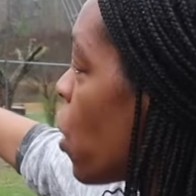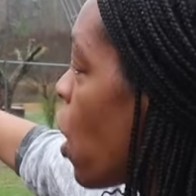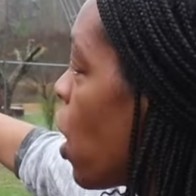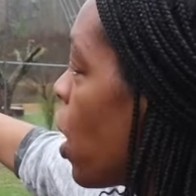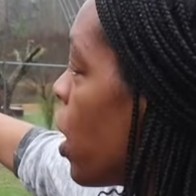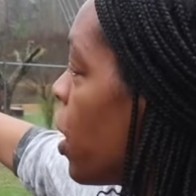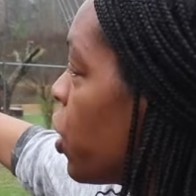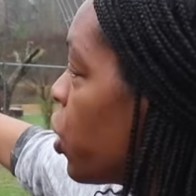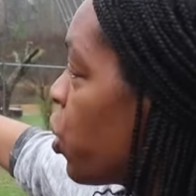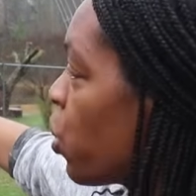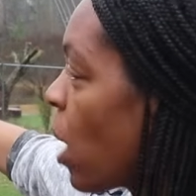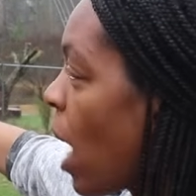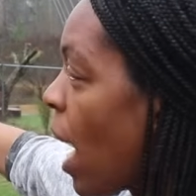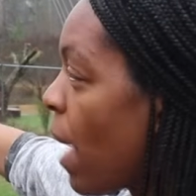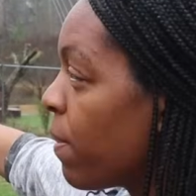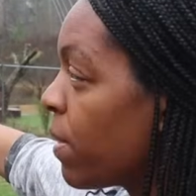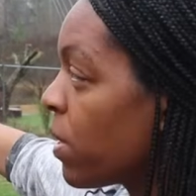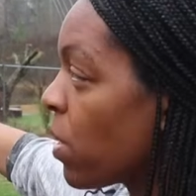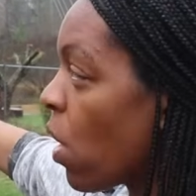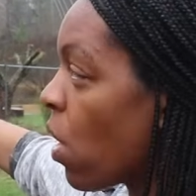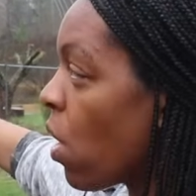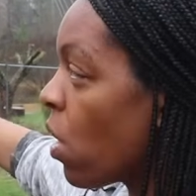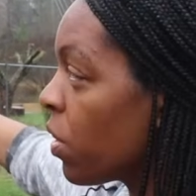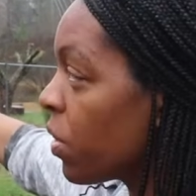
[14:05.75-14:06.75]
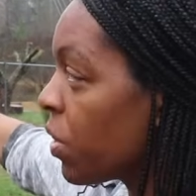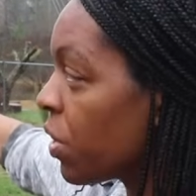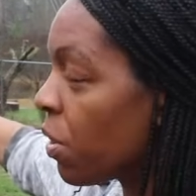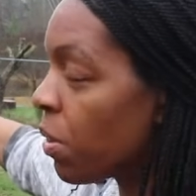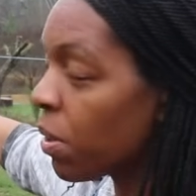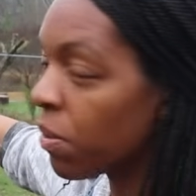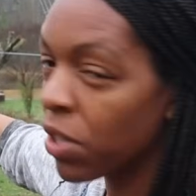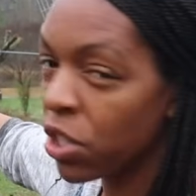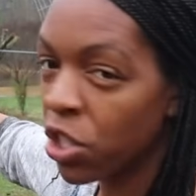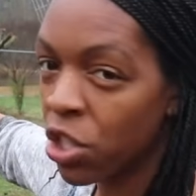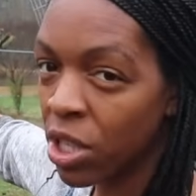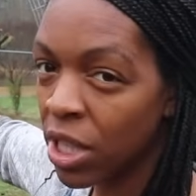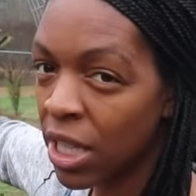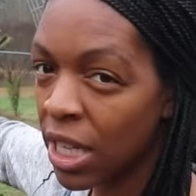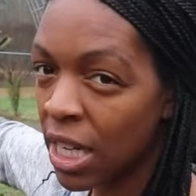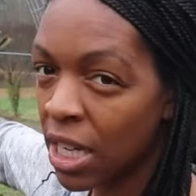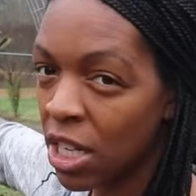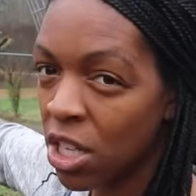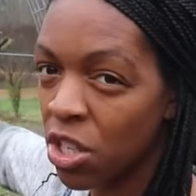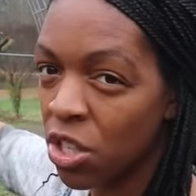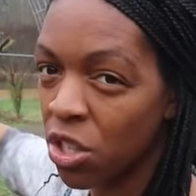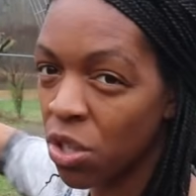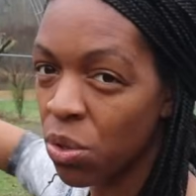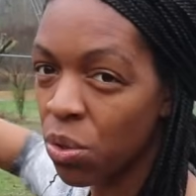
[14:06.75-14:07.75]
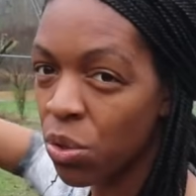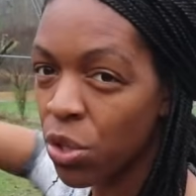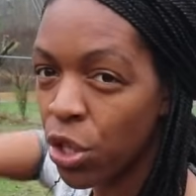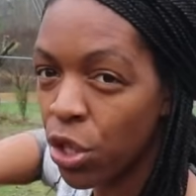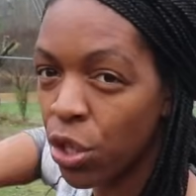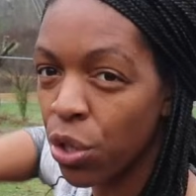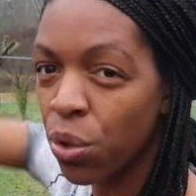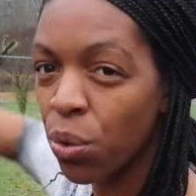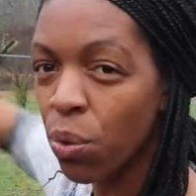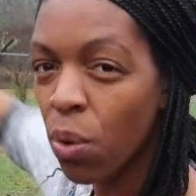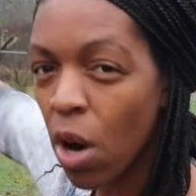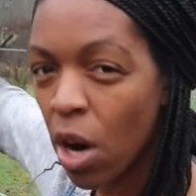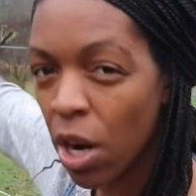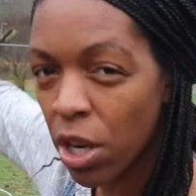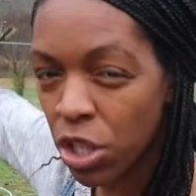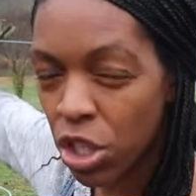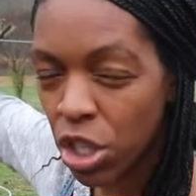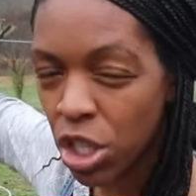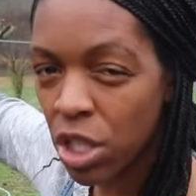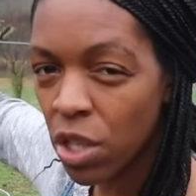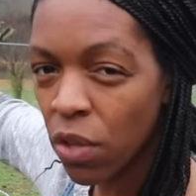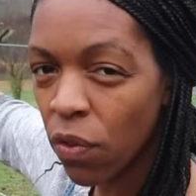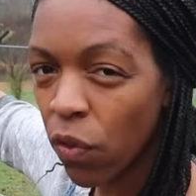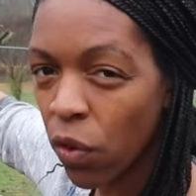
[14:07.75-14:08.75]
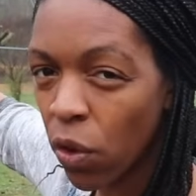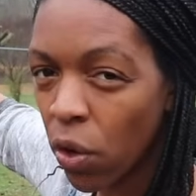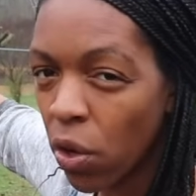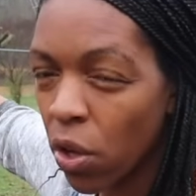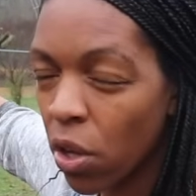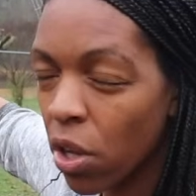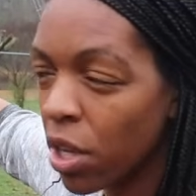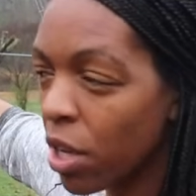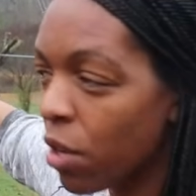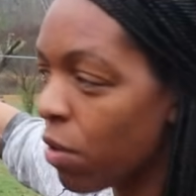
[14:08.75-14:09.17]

arch, I was also originally gonna do 2 arches full.